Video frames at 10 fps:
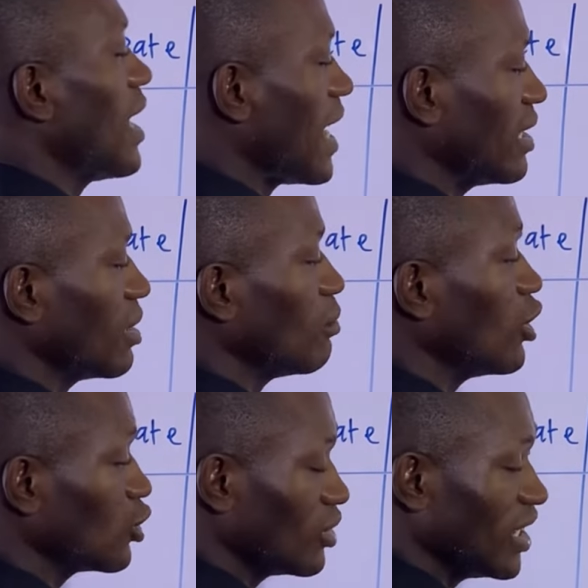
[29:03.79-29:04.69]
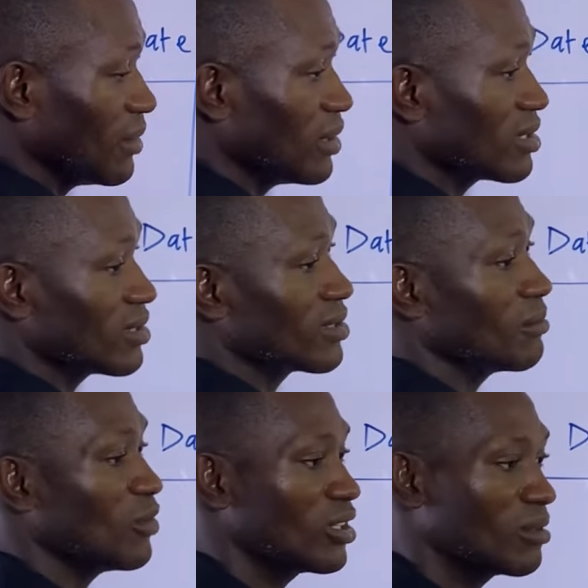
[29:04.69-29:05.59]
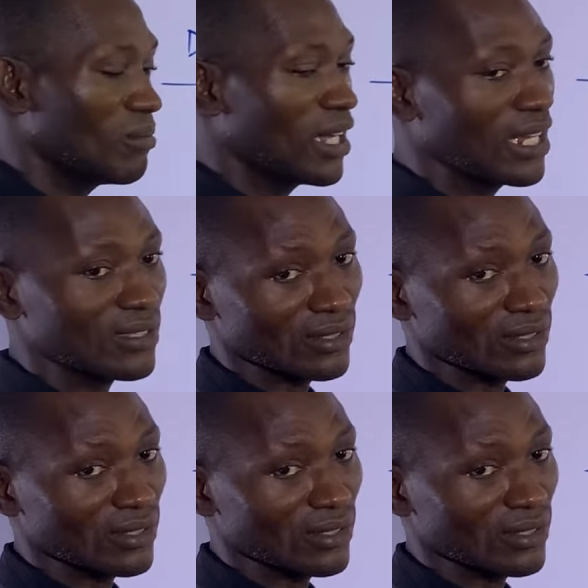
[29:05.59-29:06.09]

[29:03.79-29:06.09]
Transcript: And the more you debit it, the more the balance